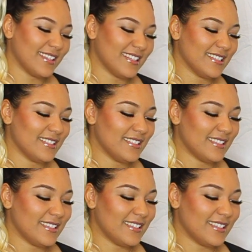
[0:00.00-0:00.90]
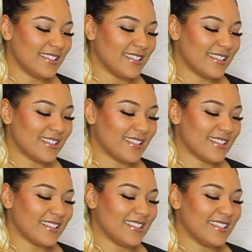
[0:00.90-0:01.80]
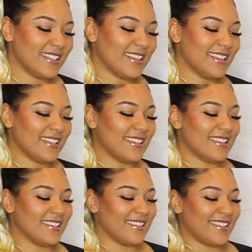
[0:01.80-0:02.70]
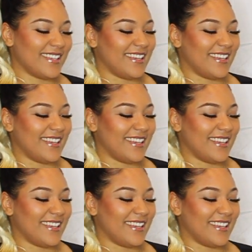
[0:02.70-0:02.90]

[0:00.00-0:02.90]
[no speech]